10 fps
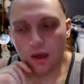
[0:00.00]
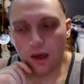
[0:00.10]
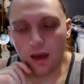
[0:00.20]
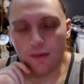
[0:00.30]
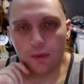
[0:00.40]

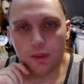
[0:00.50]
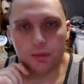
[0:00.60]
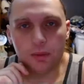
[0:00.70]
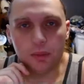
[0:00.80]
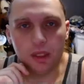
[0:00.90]
I've always
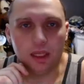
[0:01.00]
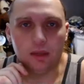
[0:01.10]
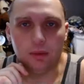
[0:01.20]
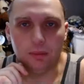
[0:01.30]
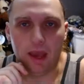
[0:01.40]
been played
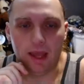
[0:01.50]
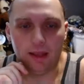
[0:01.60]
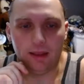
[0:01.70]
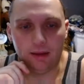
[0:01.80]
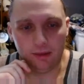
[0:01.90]
with bad
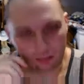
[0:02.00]
luck.